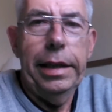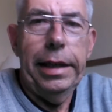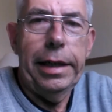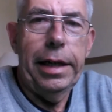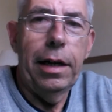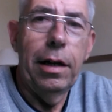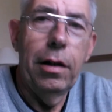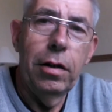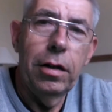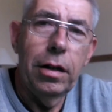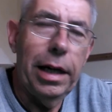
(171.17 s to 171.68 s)

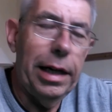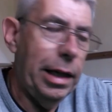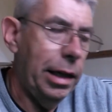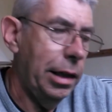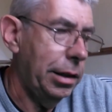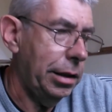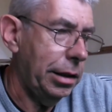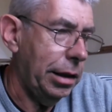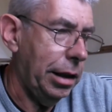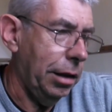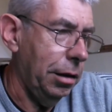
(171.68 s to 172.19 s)
yeah,
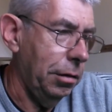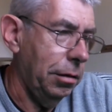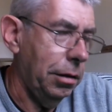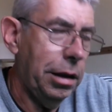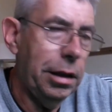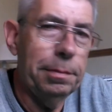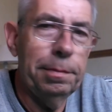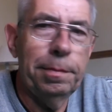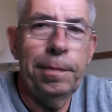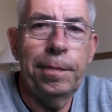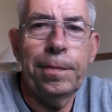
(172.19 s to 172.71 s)
right,
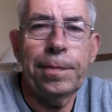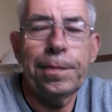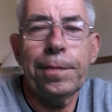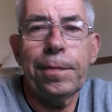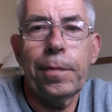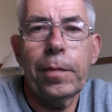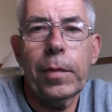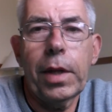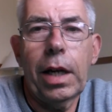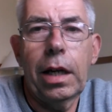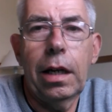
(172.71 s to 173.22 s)
so
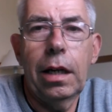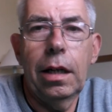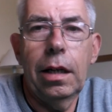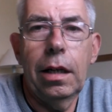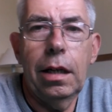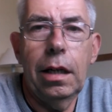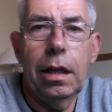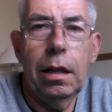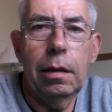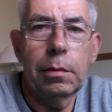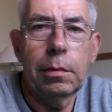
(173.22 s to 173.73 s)

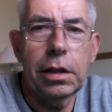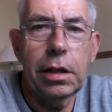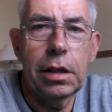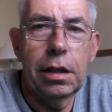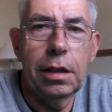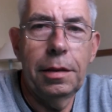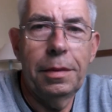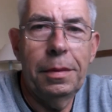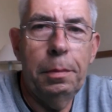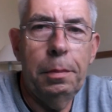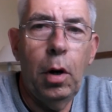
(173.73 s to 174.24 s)
I'm
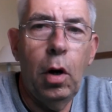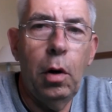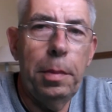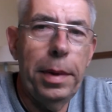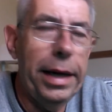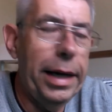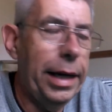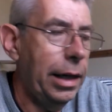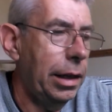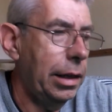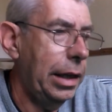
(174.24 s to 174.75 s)
gonna
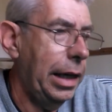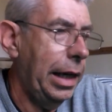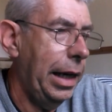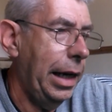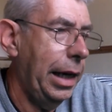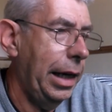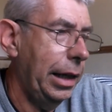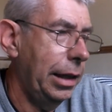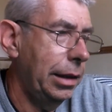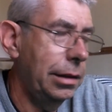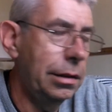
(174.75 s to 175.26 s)
pop out
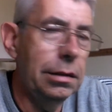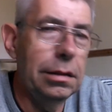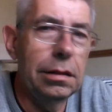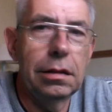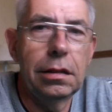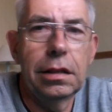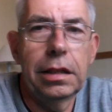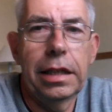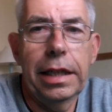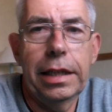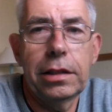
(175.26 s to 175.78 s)

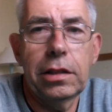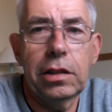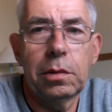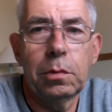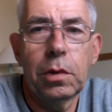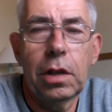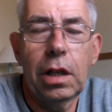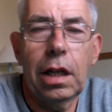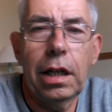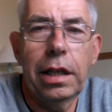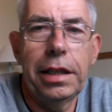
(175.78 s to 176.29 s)
and get
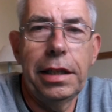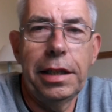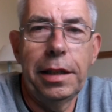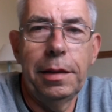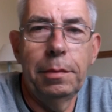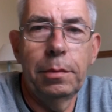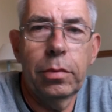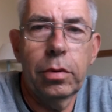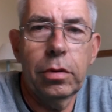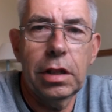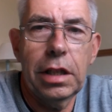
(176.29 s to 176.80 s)
some
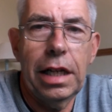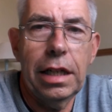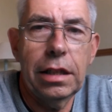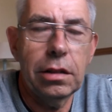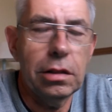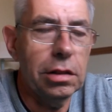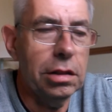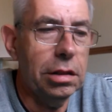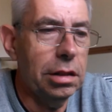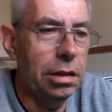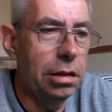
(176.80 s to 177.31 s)
cleaning
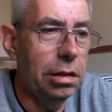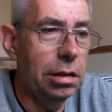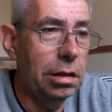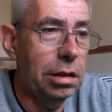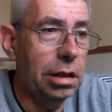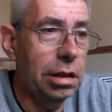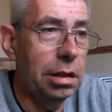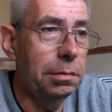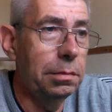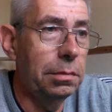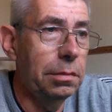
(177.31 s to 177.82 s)
products
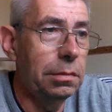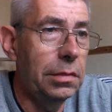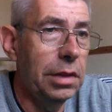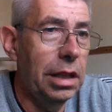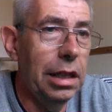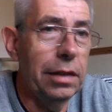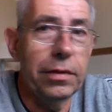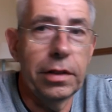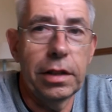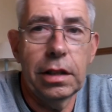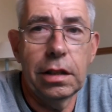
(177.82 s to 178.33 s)
and some
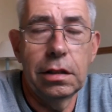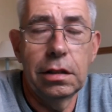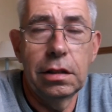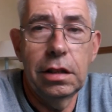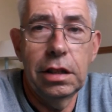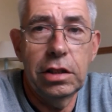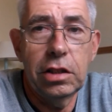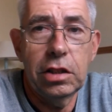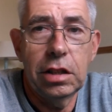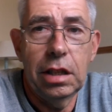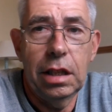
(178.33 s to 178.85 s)
leather
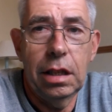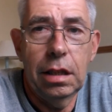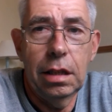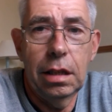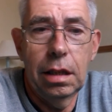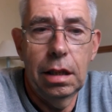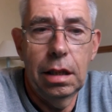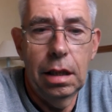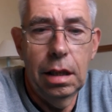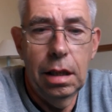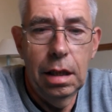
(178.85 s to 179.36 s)
conditioner,
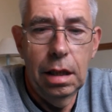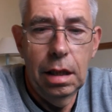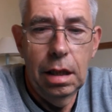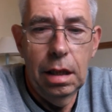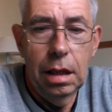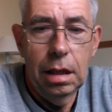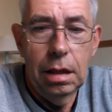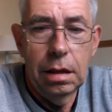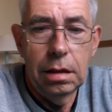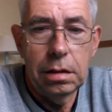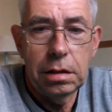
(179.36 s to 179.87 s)

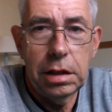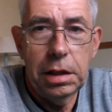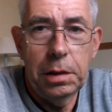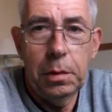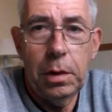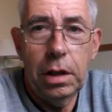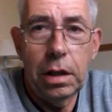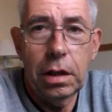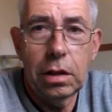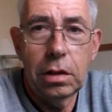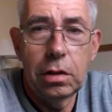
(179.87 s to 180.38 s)

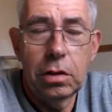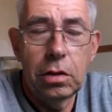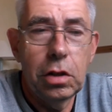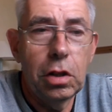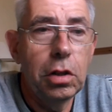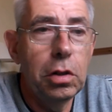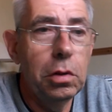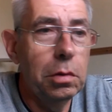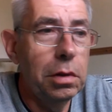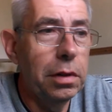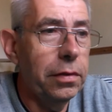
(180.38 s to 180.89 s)
see what I can
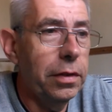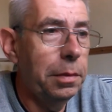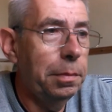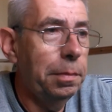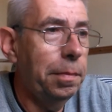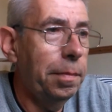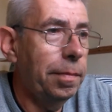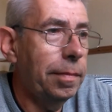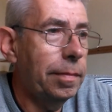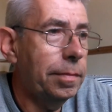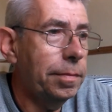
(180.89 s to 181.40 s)
do with
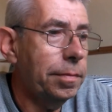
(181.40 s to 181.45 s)
them.